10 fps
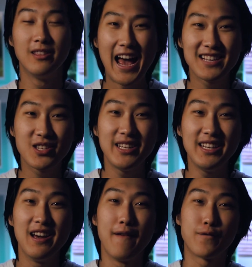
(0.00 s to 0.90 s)

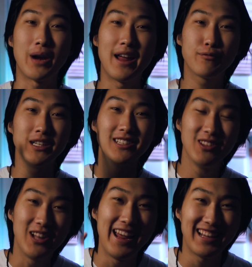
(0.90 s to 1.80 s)
Lastly, for every
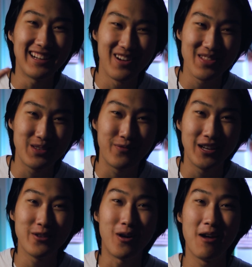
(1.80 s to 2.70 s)
like on this
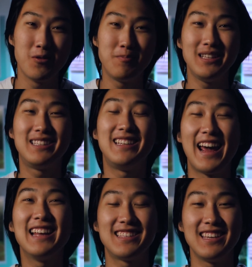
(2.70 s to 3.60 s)
video, I will be
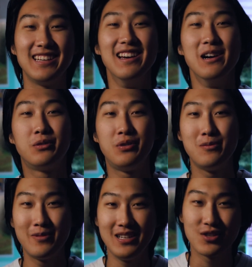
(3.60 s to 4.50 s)
dancing
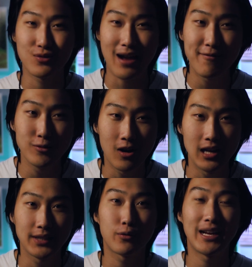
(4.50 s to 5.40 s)
to the travel
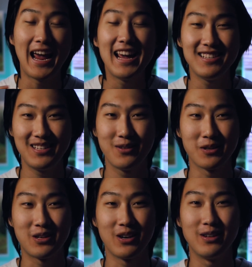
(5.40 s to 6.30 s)
gods for a hasty
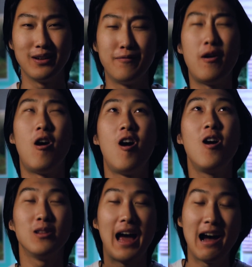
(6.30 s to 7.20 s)
return of
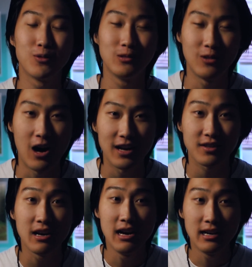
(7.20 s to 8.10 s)
all our
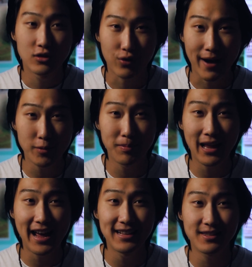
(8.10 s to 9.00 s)
lost travel
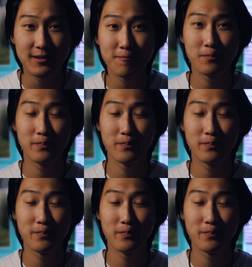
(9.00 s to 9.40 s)
plans.